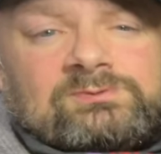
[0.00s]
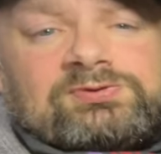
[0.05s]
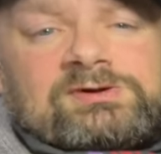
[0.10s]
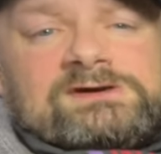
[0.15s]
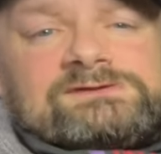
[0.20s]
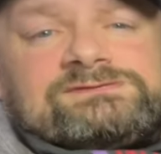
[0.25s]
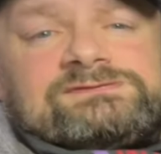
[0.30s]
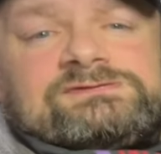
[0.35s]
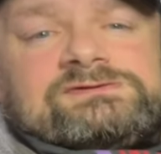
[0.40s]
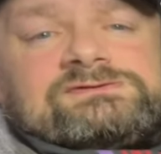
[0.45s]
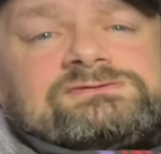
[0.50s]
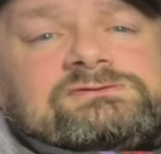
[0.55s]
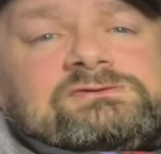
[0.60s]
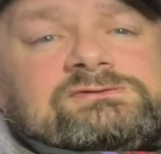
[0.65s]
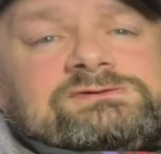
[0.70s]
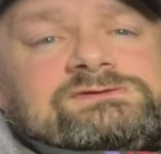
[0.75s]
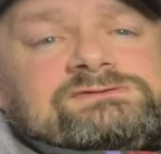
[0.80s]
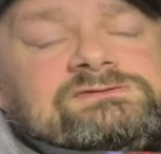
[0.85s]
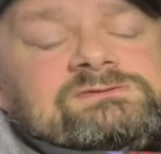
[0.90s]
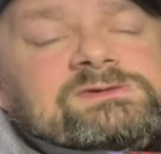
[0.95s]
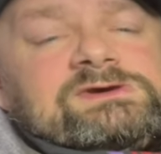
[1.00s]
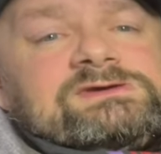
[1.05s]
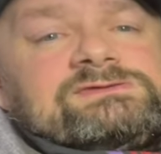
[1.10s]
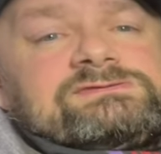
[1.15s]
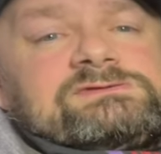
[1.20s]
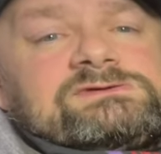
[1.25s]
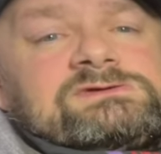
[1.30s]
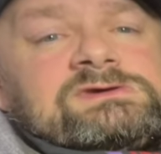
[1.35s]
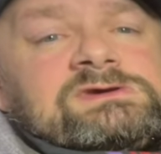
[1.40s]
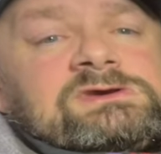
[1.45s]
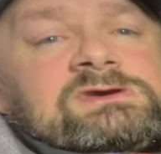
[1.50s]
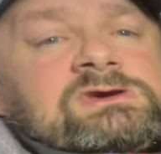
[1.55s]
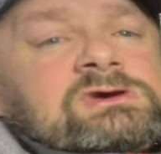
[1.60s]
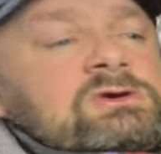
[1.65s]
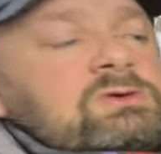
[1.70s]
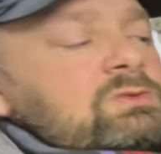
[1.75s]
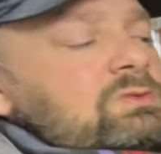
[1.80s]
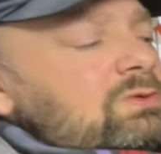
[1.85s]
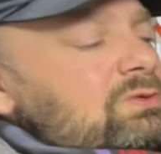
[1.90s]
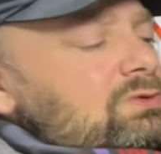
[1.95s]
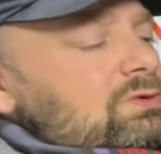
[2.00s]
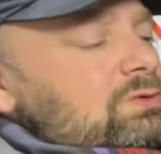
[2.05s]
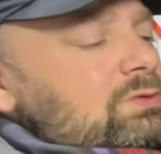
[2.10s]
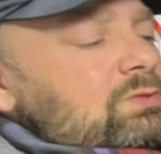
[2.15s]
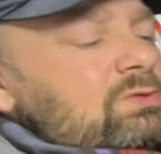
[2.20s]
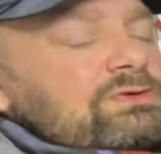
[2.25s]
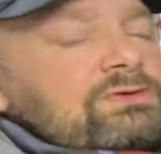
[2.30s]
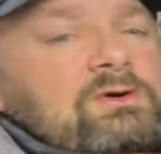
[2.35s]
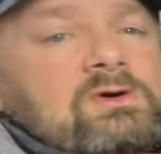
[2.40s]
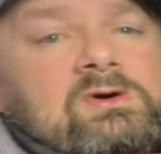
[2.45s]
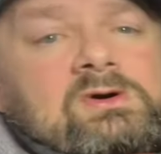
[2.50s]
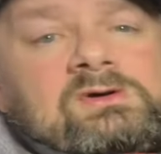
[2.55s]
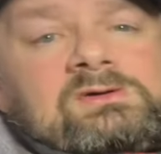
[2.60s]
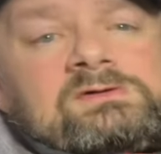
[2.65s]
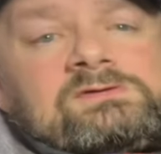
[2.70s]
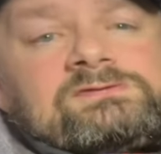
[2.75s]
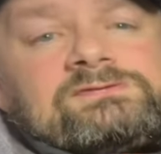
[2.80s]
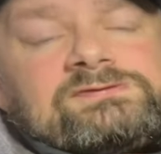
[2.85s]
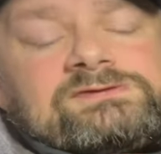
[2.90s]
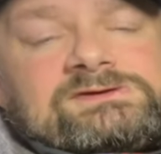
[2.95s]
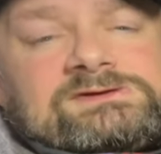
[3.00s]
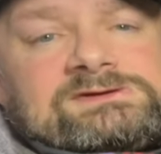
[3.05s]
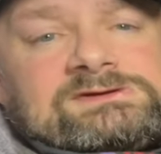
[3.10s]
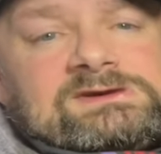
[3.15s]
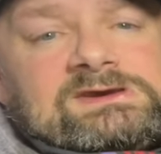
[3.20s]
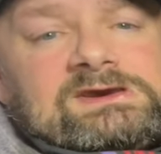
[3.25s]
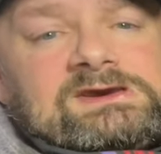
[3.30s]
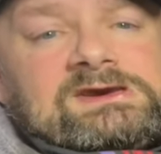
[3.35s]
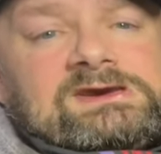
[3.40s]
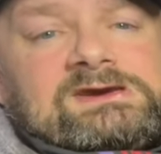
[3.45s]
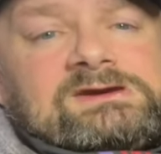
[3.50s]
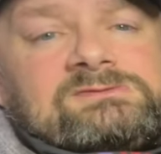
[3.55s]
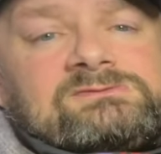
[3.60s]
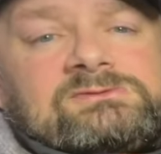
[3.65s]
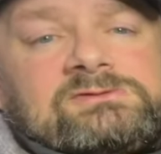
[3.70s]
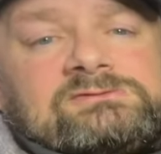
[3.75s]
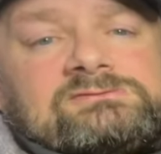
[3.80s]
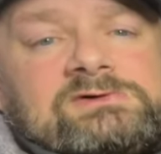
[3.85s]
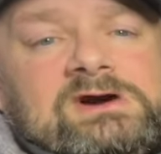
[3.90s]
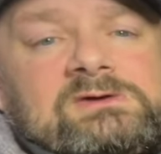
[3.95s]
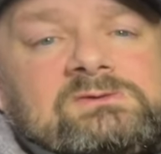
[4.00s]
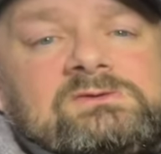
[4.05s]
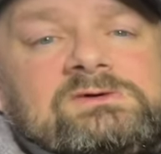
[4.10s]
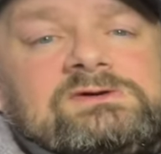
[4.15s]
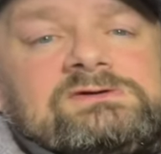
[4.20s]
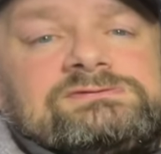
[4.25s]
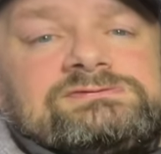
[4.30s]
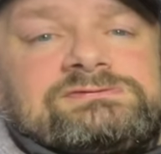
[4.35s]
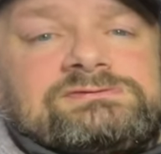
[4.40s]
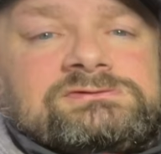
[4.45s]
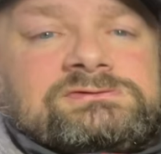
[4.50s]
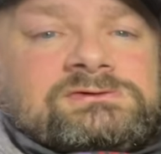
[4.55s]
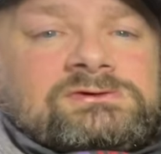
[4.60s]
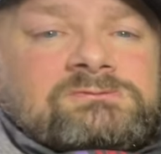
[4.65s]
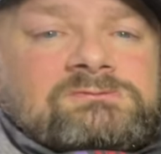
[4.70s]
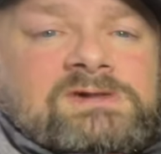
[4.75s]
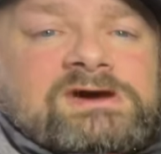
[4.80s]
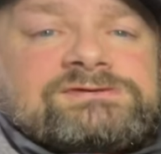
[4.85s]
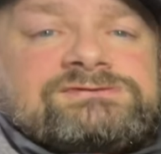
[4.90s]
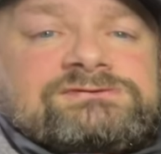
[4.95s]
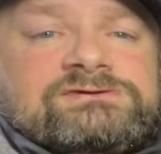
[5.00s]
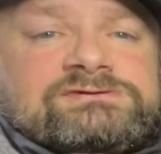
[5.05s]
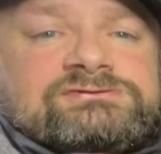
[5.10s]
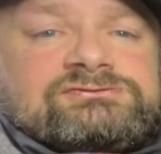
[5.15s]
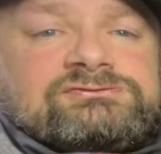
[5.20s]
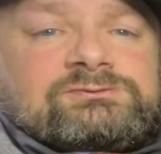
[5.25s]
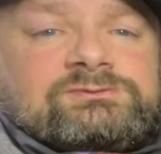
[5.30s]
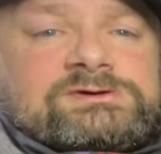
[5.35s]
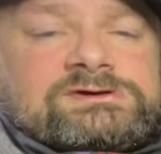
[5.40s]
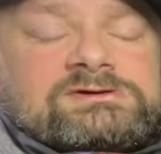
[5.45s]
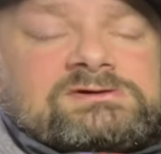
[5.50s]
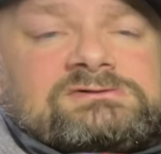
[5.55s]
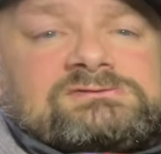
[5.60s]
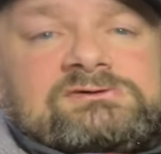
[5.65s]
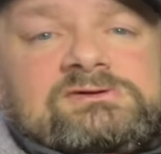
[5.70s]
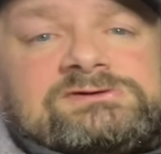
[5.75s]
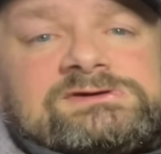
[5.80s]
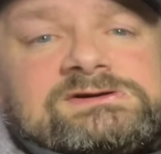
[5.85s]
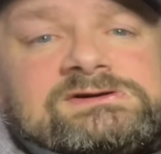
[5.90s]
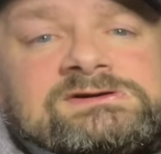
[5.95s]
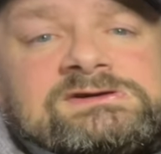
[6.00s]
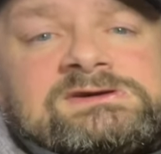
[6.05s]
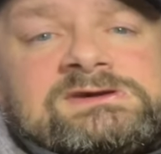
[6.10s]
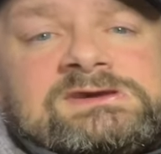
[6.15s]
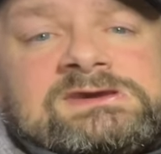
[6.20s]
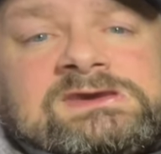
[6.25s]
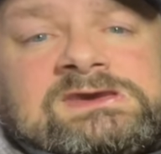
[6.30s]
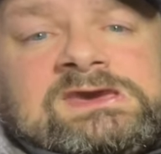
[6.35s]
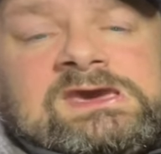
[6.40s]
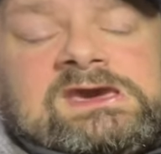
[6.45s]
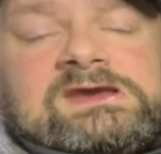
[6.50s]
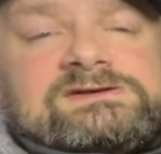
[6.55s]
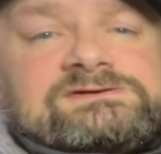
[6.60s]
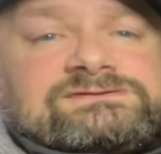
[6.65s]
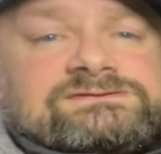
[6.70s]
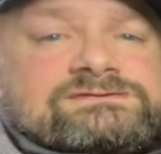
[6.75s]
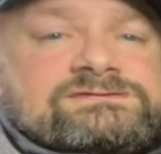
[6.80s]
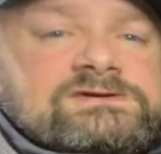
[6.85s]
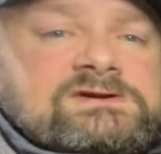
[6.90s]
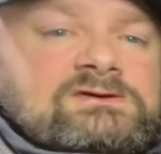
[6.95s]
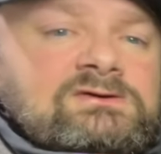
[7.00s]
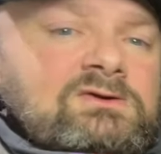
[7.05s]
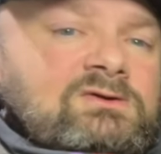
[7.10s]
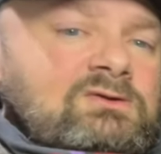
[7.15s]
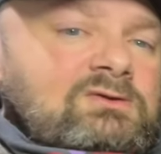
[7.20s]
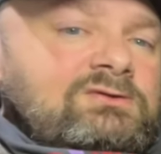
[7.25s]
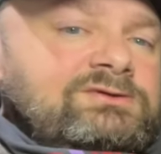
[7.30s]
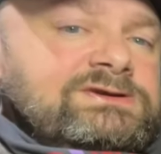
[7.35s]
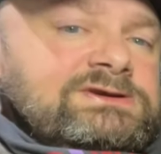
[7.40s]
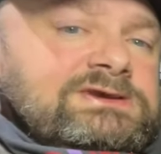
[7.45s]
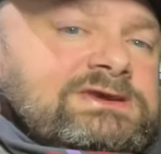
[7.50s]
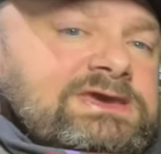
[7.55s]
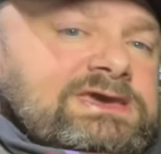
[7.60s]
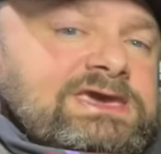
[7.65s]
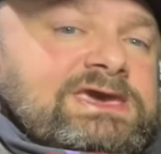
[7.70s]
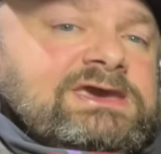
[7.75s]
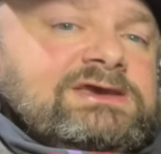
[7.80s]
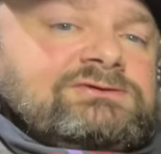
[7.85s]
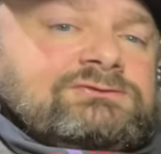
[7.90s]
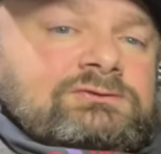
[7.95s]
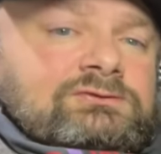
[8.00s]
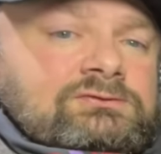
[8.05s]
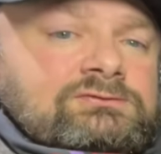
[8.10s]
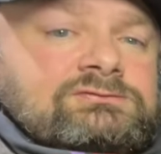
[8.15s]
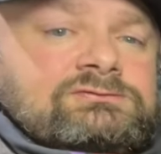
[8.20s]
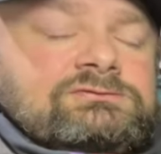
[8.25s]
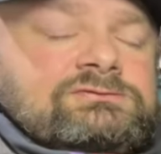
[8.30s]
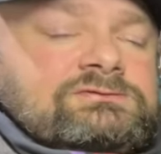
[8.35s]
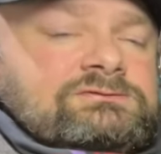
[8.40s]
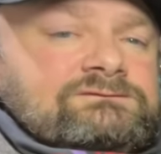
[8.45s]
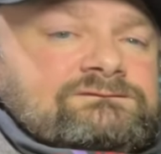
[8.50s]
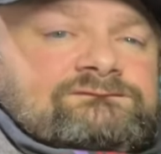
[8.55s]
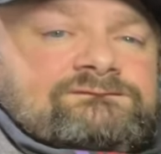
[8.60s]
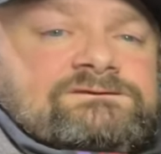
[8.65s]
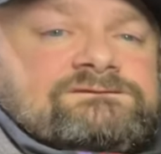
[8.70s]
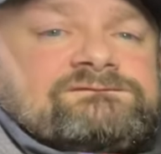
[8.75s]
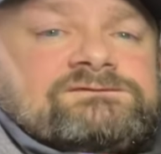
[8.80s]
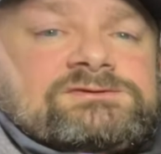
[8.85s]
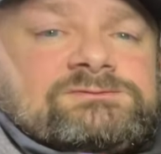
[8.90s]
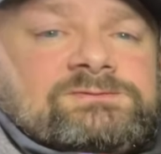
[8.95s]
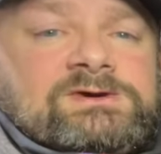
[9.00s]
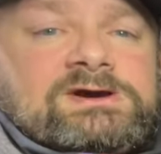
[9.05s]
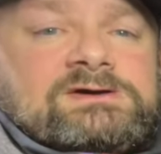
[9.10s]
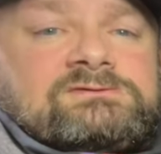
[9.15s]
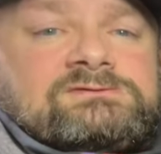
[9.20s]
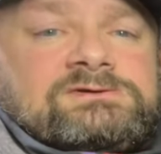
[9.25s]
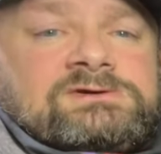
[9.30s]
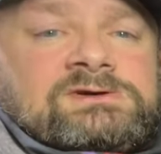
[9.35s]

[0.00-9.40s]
price of this gun is amazing. With all the um, Ratworks magic sprinkled on it, it is still only £850.